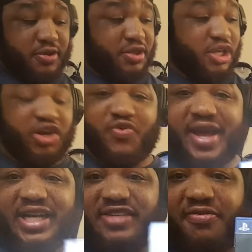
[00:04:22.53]
The
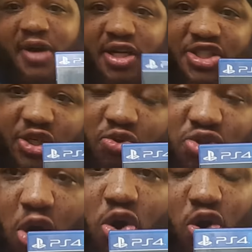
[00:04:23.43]
creators from Until
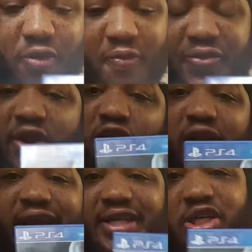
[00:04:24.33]
Dawn, they're
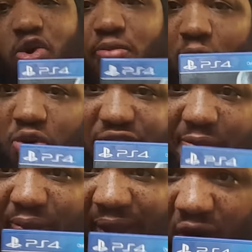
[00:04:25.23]
looking to go
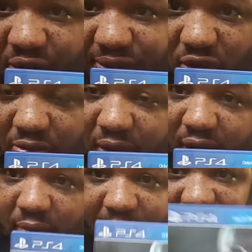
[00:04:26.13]
multi-plat also.
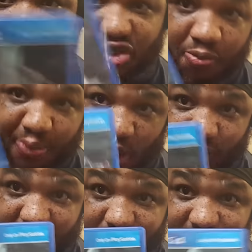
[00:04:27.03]
Because you
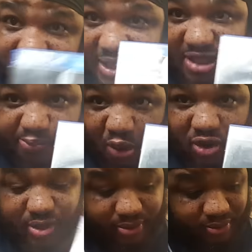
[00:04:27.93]
ponies didn't
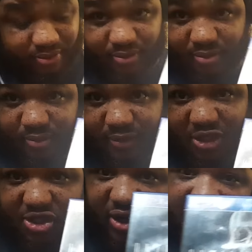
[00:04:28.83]
support.
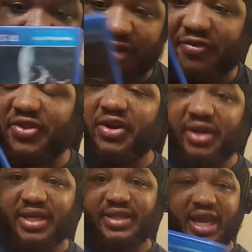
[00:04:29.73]
So they looking for their
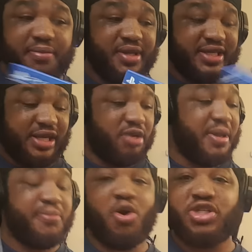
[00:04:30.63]
next game, the next time to
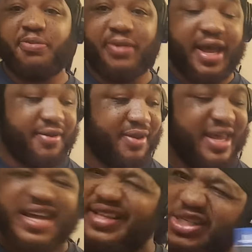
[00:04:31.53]
be multi-plat.
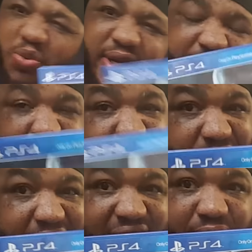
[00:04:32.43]
This wasn't that good of a
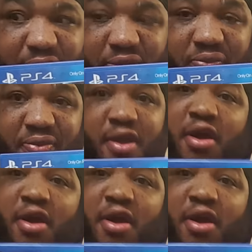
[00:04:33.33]
game though.